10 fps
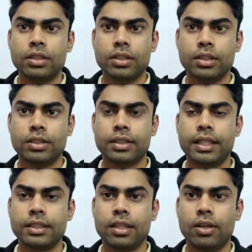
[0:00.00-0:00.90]
This
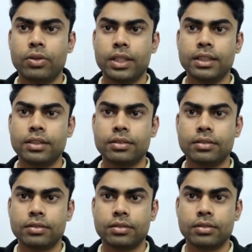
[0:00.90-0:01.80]
cancel out as
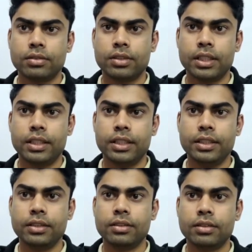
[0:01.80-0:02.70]
30.
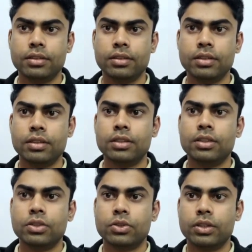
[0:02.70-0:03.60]

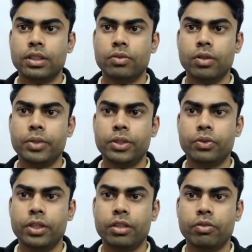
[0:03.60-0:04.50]
So this will be
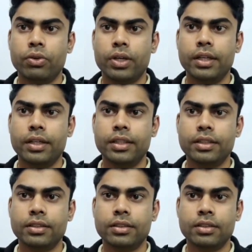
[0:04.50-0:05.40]
2400
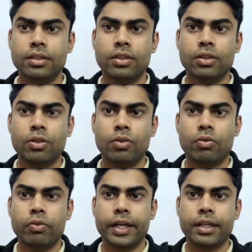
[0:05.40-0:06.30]

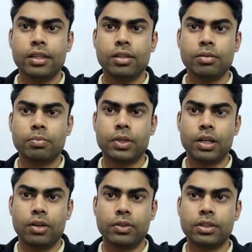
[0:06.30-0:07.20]
vehicle per
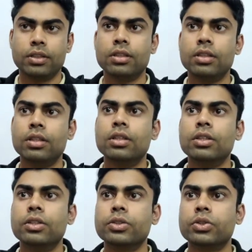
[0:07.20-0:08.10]
hour.
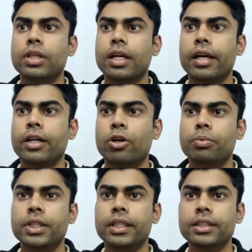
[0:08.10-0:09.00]
So the correct
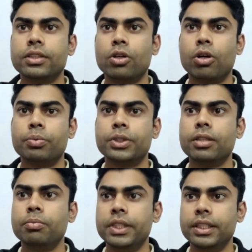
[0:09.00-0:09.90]
option is
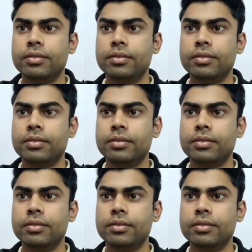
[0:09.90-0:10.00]
option B.